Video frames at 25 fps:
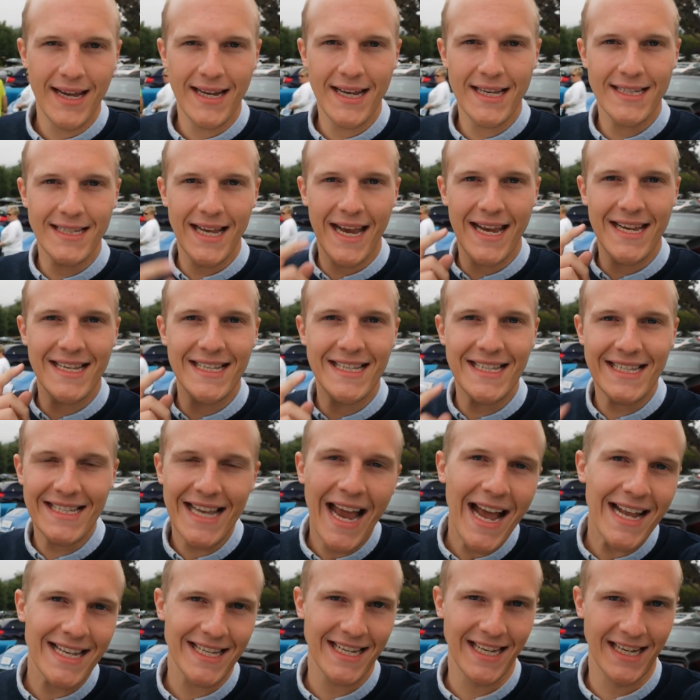It is a
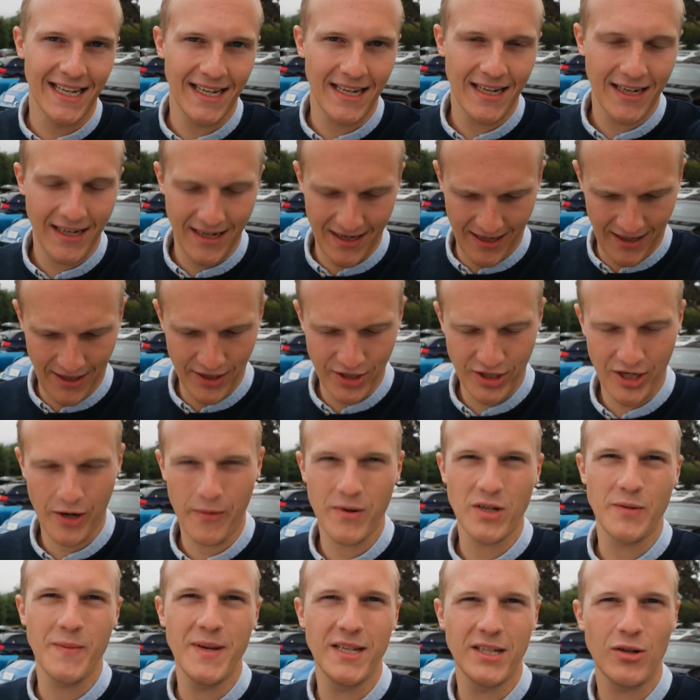static car show,
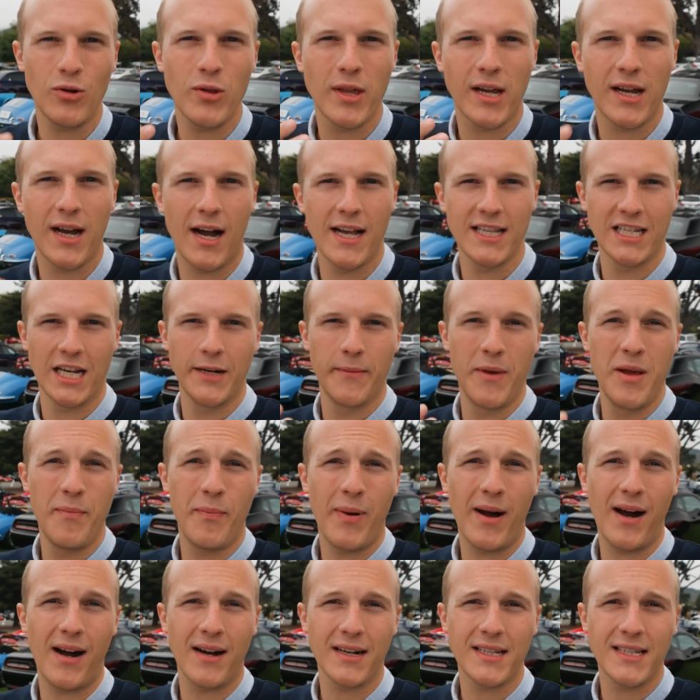which means all the cars are going to
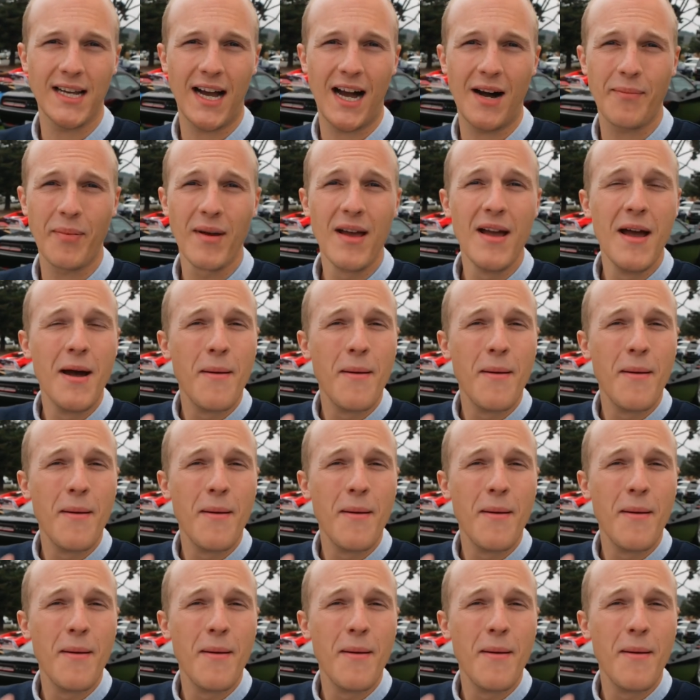be parked up,